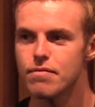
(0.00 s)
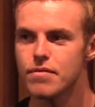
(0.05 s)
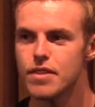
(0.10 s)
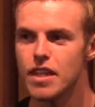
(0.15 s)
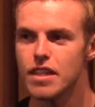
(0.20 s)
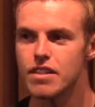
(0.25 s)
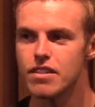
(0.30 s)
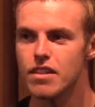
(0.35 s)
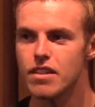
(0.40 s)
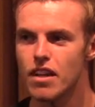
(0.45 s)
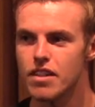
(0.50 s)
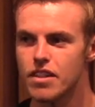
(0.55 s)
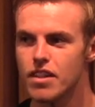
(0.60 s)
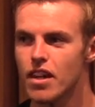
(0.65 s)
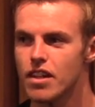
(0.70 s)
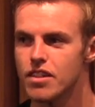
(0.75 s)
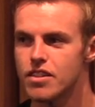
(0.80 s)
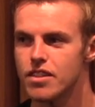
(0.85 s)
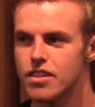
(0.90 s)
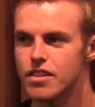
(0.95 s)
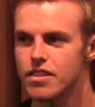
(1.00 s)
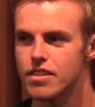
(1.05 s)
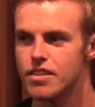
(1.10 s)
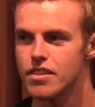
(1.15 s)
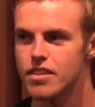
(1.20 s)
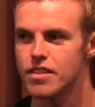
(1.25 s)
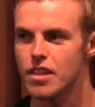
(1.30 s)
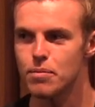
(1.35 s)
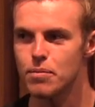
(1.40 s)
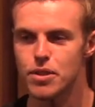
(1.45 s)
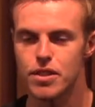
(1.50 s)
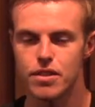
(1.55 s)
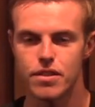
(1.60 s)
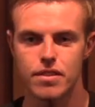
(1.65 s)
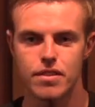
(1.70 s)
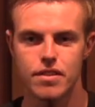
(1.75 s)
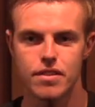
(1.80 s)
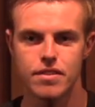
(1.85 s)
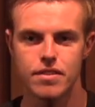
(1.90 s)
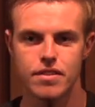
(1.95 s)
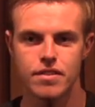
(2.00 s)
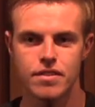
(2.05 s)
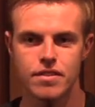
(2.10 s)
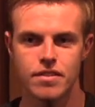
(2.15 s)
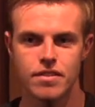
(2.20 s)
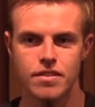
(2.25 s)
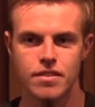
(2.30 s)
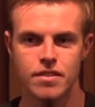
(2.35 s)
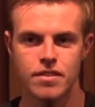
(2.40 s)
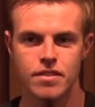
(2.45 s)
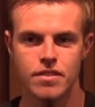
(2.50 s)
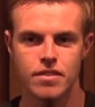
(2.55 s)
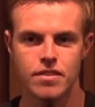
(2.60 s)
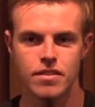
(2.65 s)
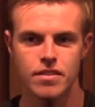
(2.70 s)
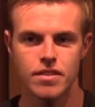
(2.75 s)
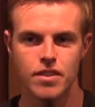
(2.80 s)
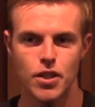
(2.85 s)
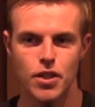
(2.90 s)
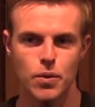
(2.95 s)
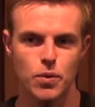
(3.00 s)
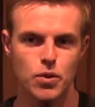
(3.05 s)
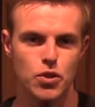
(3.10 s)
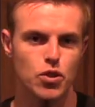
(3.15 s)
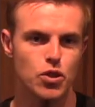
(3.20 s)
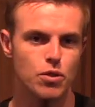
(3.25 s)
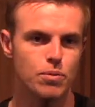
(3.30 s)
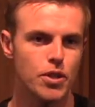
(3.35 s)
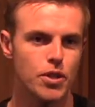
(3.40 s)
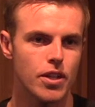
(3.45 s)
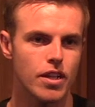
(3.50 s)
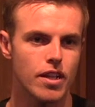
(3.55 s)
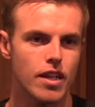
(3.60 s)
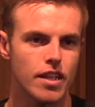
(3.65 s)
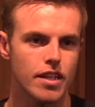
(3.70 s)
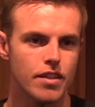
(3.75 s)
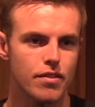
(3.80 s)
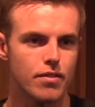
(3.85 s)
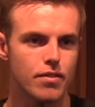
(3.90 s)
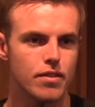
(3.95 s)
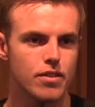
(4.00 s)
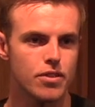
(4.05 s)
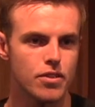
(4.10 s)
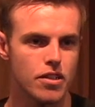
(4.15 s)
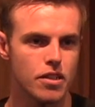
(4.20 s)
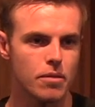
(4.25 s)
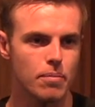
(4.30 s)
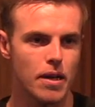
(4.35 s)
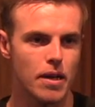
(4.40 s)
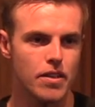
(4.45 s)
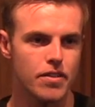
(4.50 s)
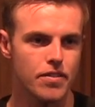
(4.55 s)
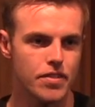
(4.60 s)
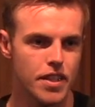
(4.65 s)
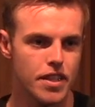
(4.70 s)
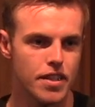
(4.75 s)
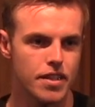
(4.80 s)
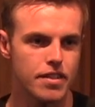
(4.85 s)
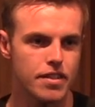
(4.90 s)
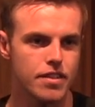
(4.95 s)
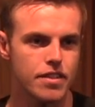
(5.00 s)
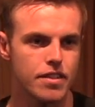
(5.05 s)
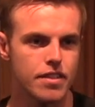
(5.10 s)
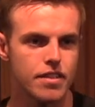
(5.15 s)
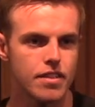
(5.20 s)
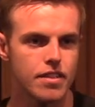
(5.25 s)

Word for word: It's an unconscious assumption. You assume you're going to live for a certain amount of years.